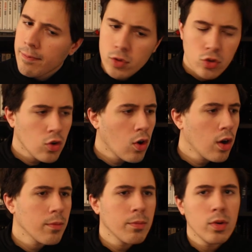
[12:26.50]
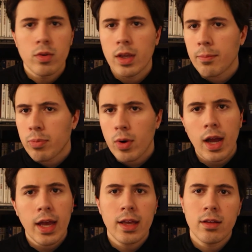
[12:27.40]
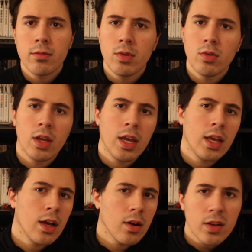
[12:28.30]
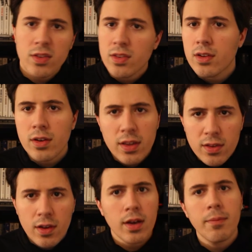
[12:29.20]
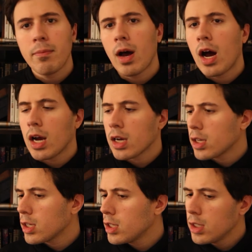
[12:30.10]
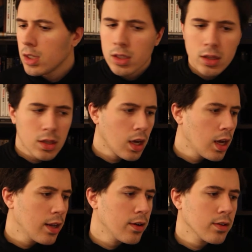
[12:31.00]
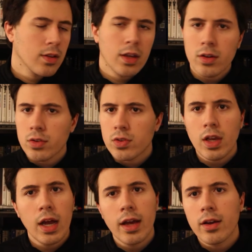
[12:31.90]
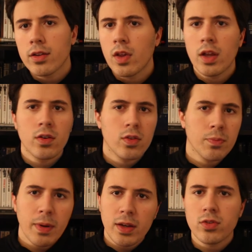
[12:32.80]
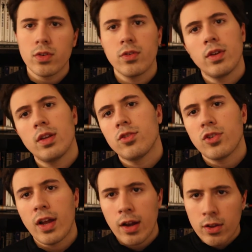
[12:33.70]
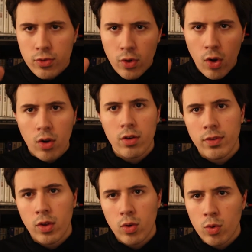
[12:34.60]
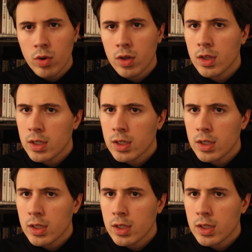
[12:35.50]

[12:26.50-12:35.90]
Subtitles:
Sean Mooney, Brian Mooney, Lisa Limbach, Todd Alexander, Scott Alexander, especially shout outs for all of you.